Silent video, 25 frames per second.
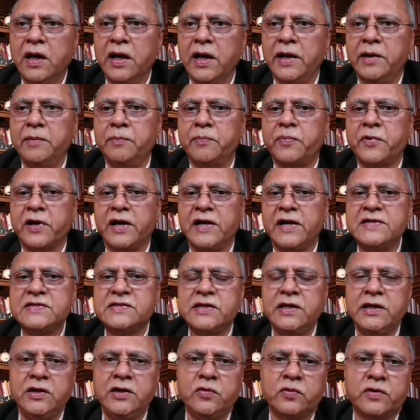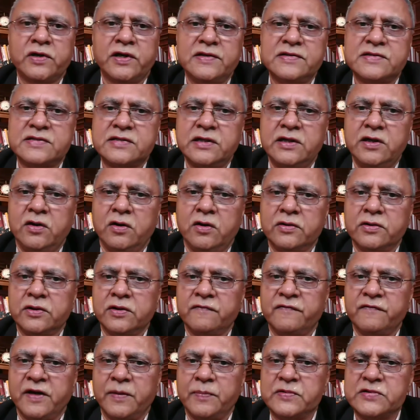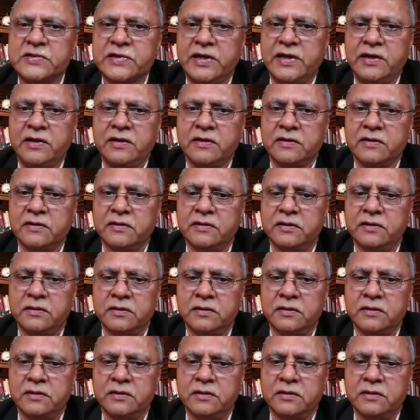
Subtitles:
And pricing you can see on the website.